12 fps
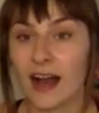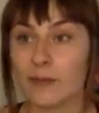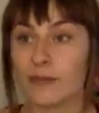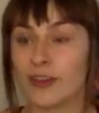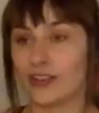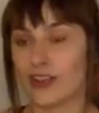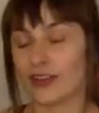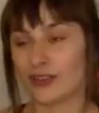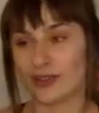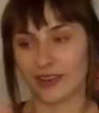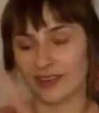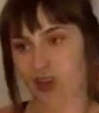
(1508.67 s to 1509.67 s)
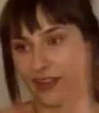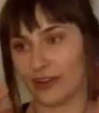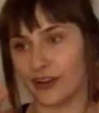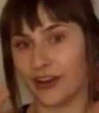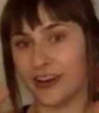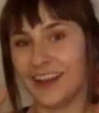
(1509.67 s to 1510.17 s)
There's also this
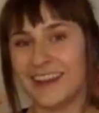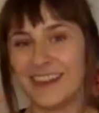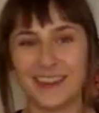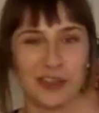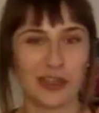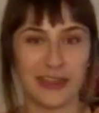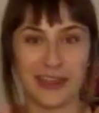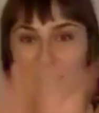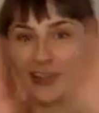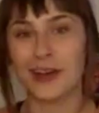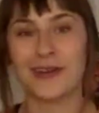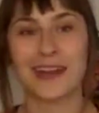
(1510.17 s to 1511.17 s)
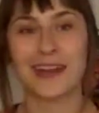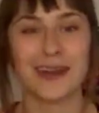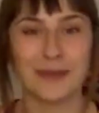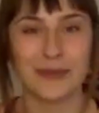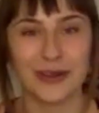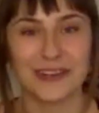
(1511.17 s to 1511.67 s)
other thing going on
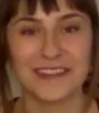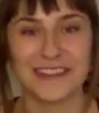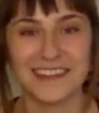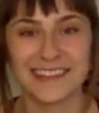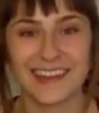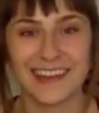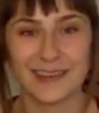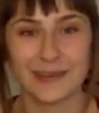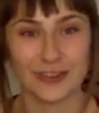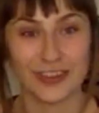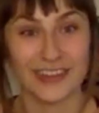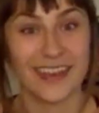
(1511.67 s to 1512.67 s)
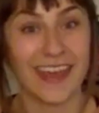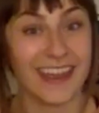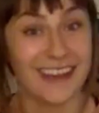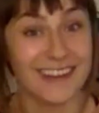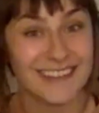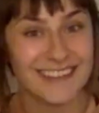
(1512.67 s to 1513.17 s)
in Boulder these days, which is
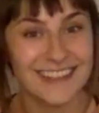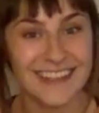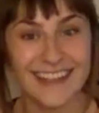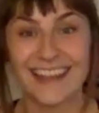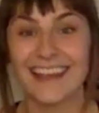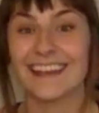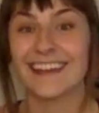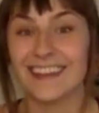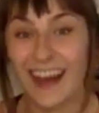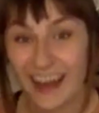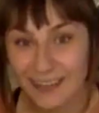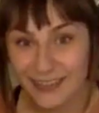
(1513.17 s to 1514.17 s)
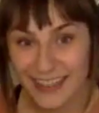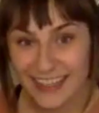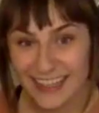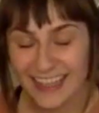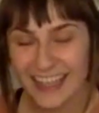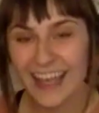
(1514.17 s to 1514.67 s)
hail, and a lot of it.
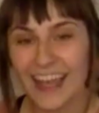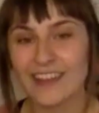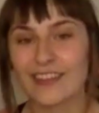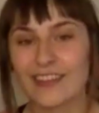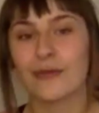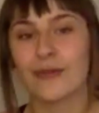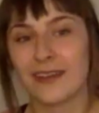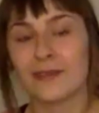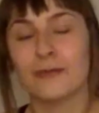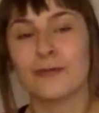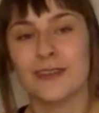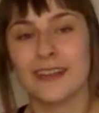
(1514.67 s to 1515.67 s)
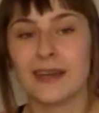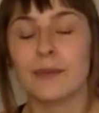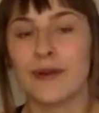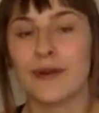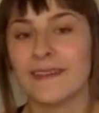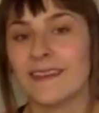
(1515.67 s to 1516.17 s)
And so really
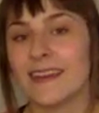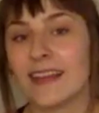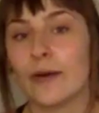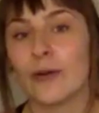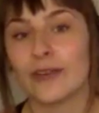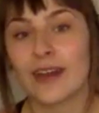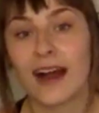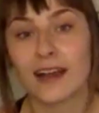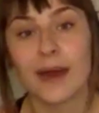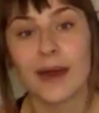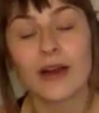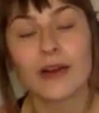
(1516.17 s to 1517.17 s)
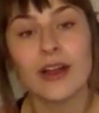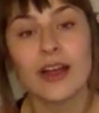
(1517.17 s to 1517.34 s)
important thing that we'll talk about